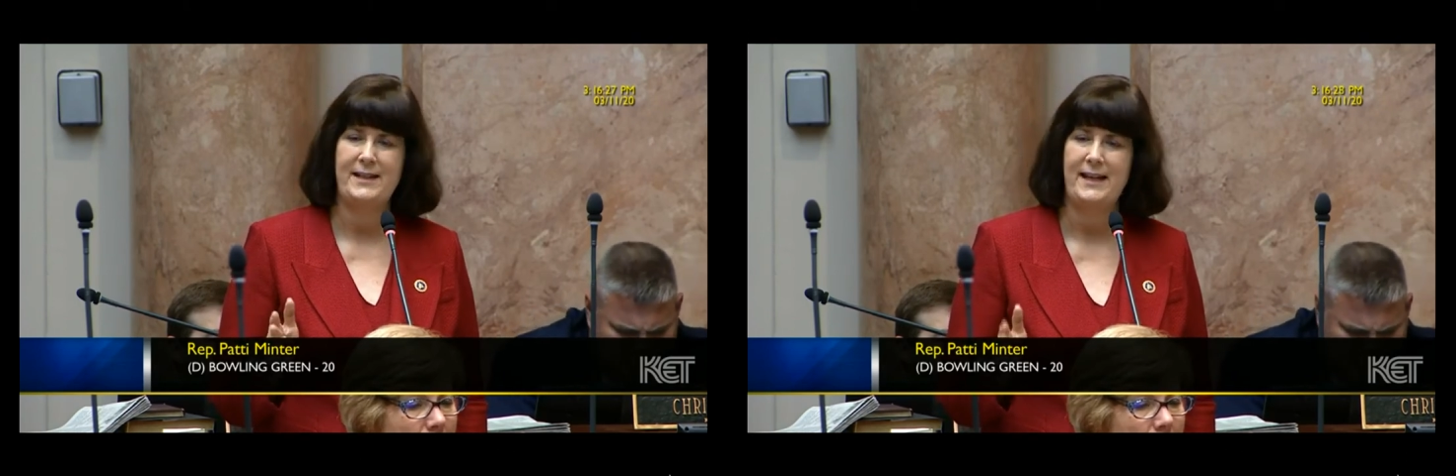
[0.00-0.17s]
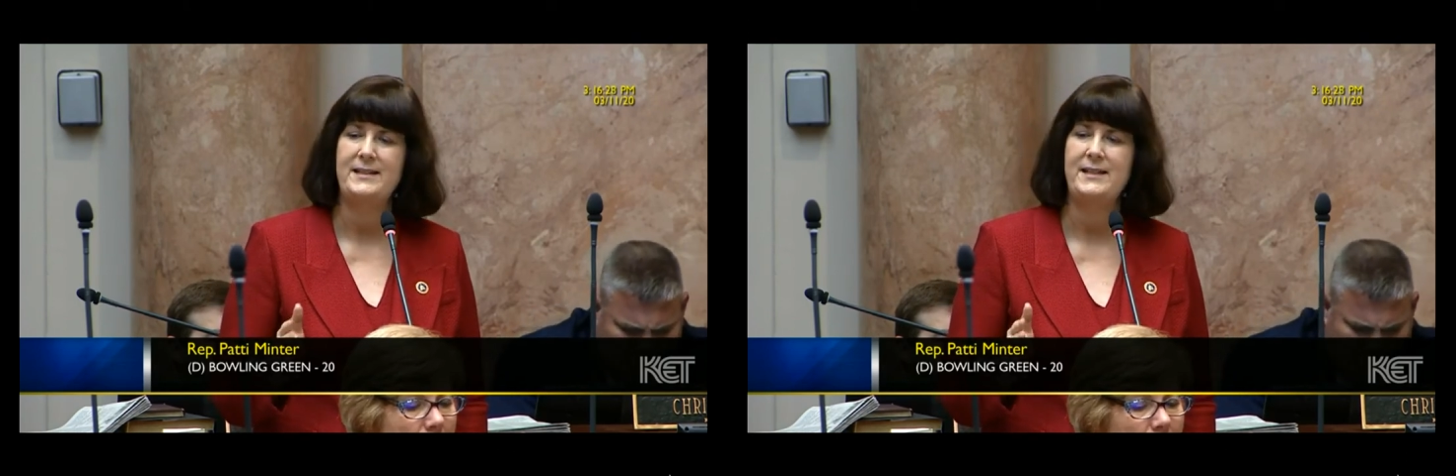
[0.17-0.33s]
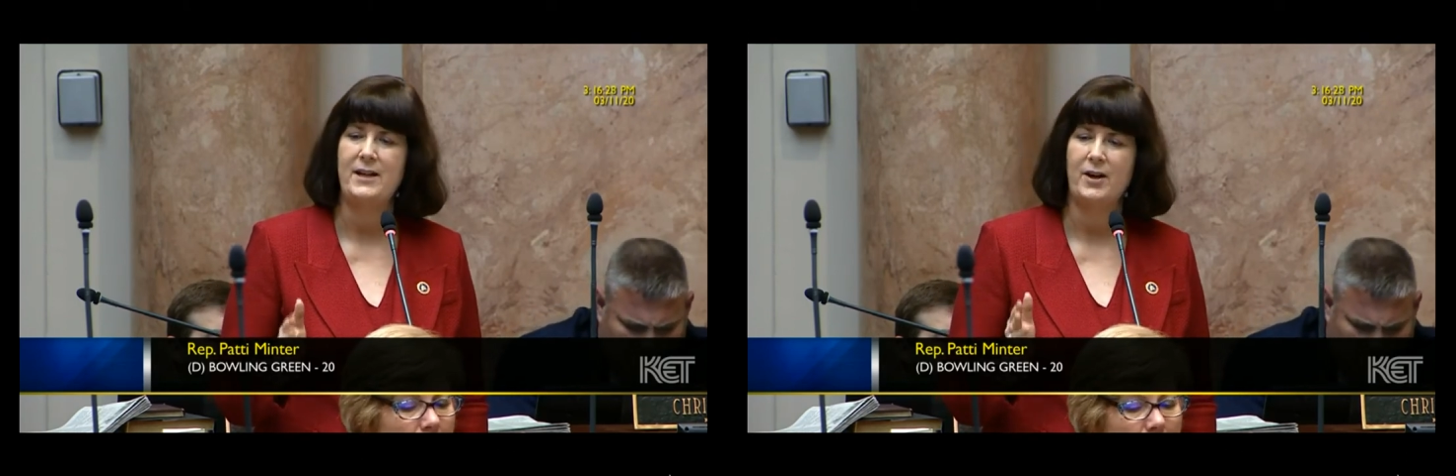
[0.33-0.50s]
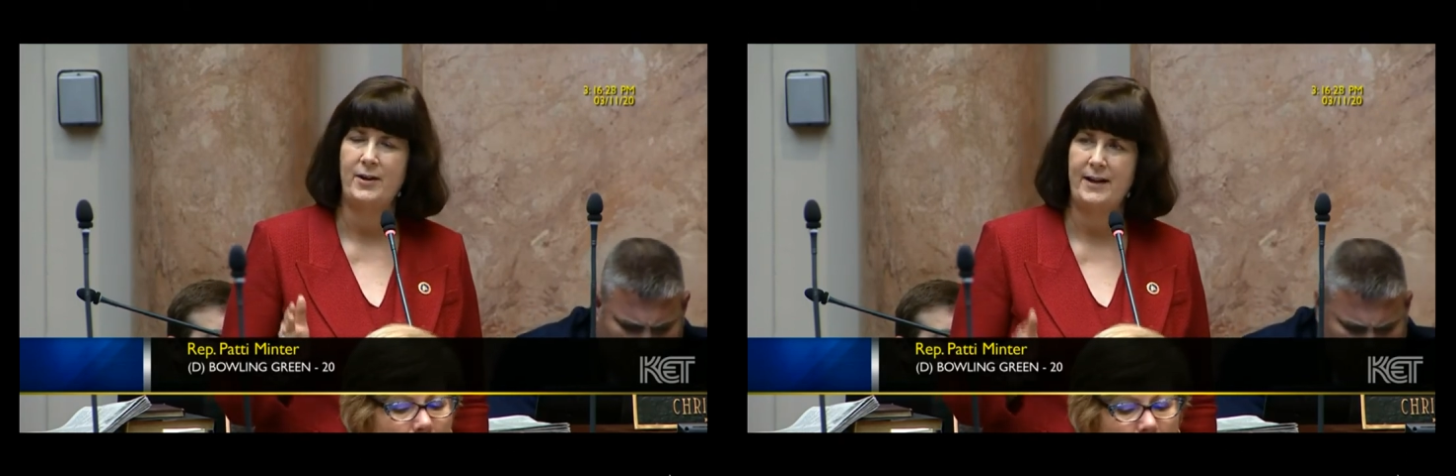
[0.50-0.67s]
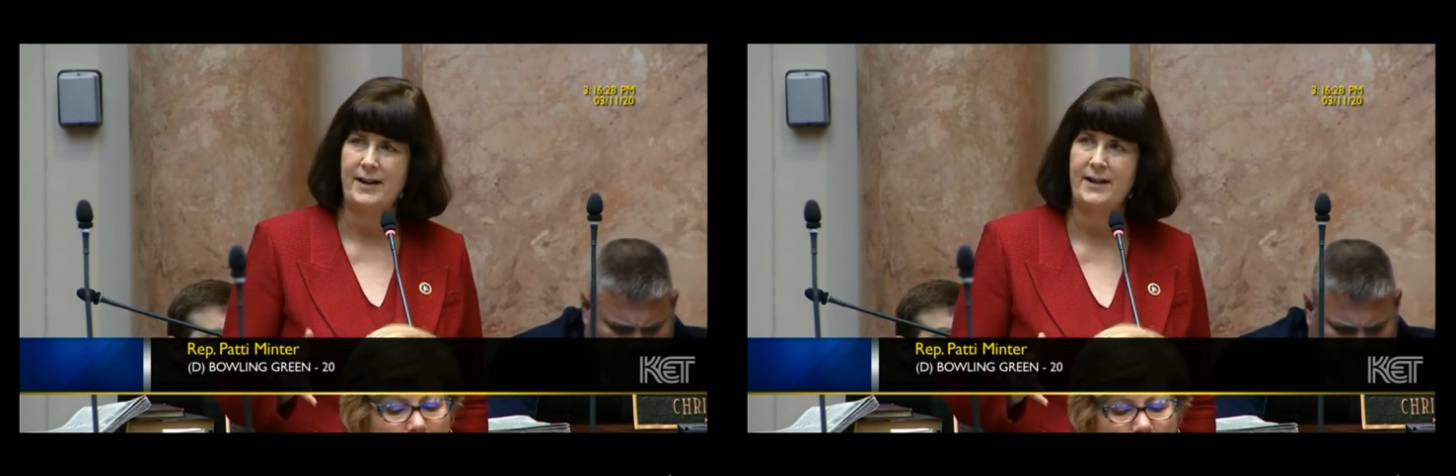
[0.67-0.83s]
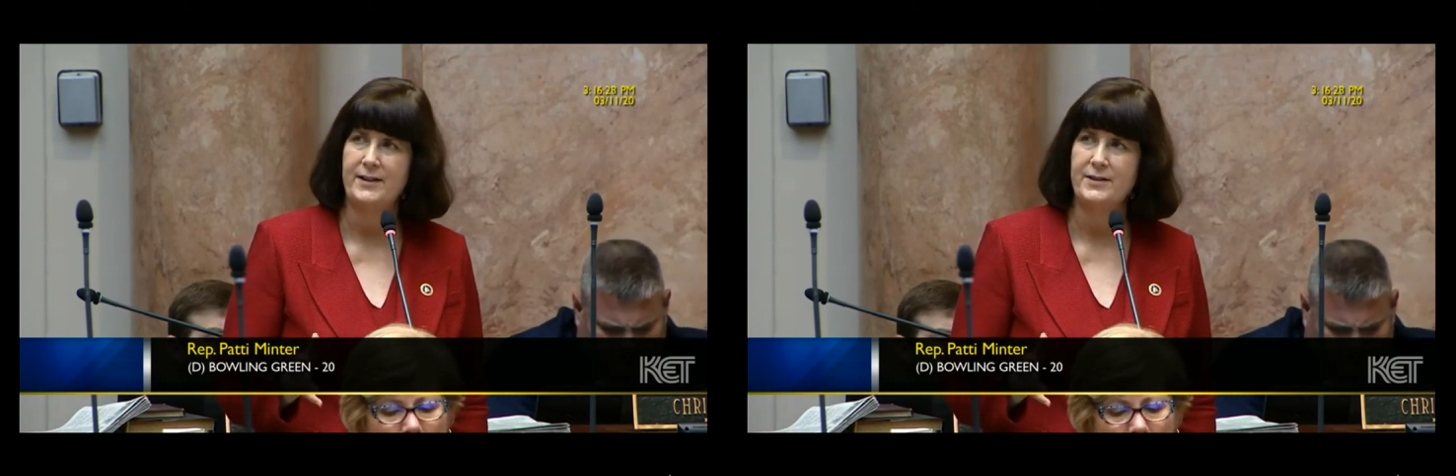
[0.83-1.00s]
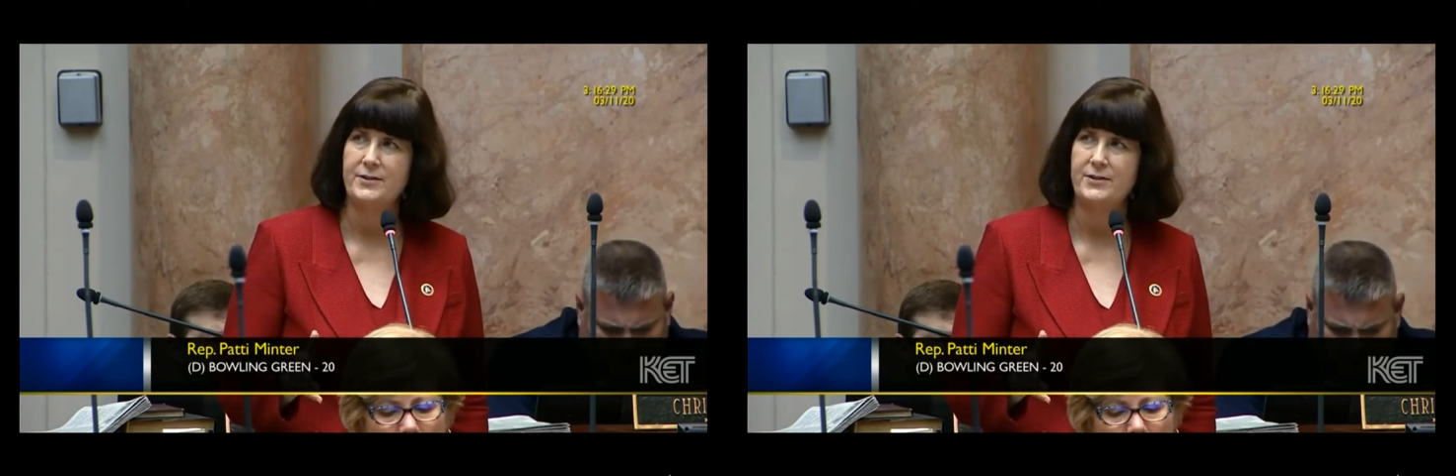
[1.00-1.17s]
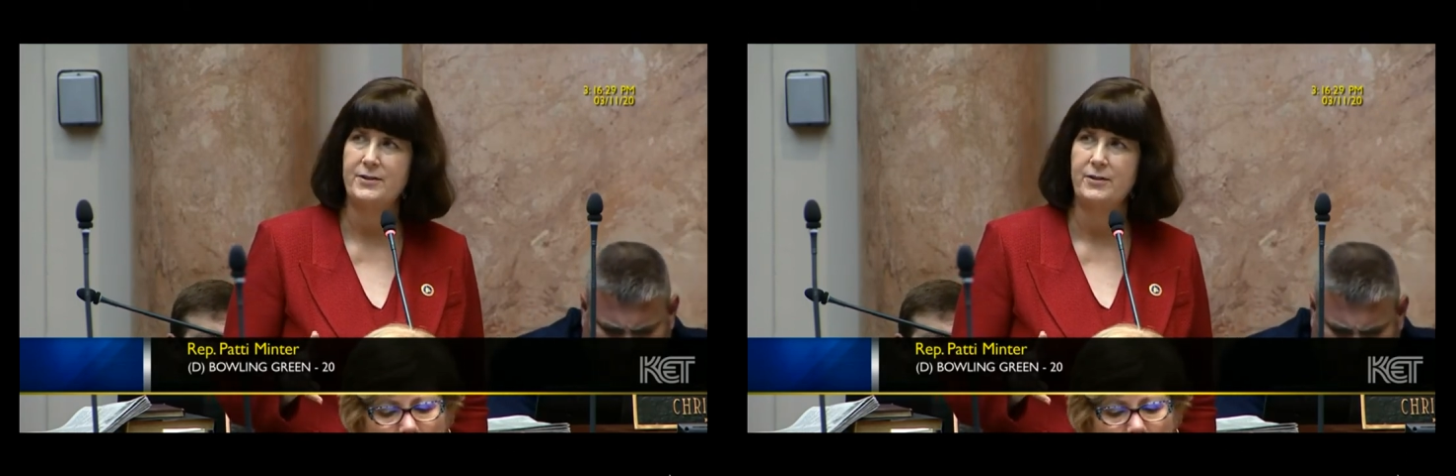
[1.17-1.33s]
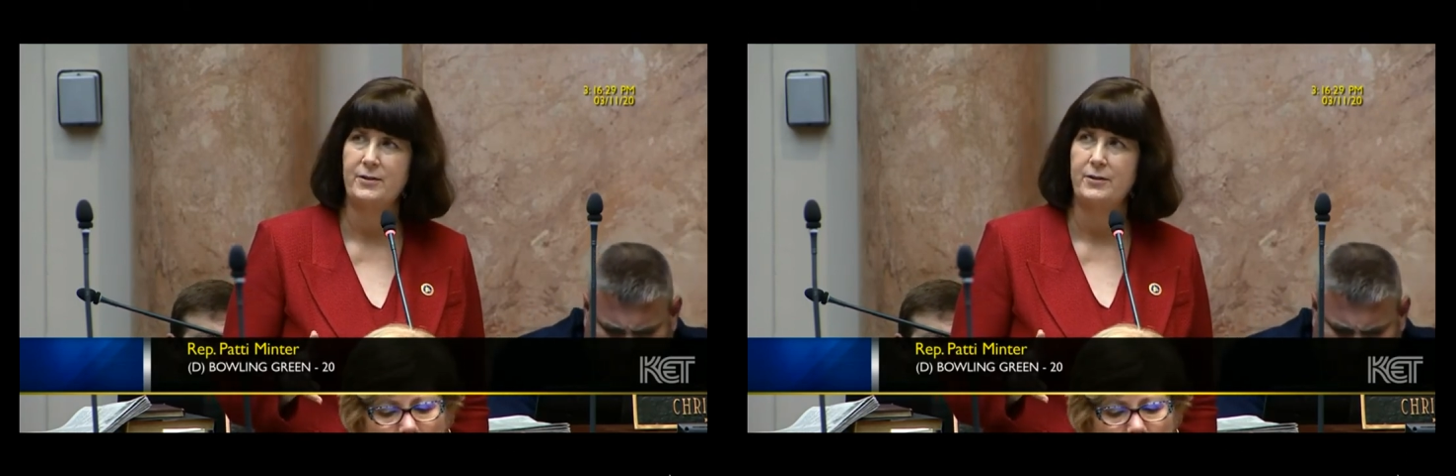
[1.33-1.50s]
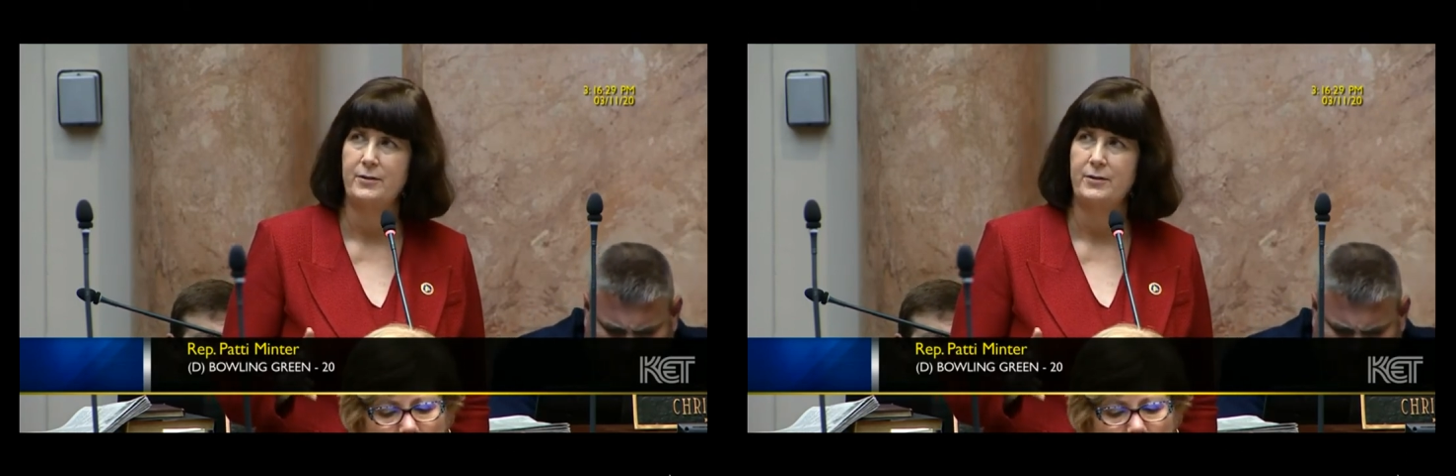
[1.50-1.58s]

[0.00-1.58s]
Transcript: KTRS